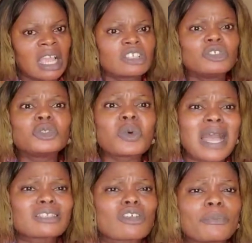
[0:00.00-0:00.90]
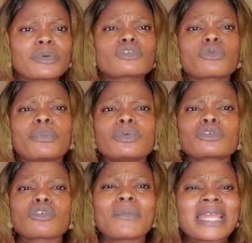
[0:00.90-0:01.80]
You are supposed to put
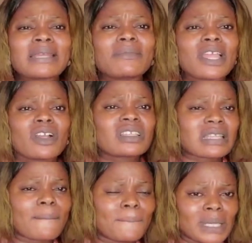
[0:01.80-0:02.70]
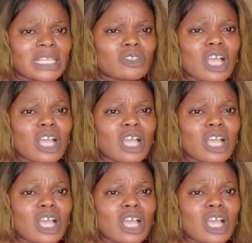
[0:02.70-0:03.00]
so many measures in place.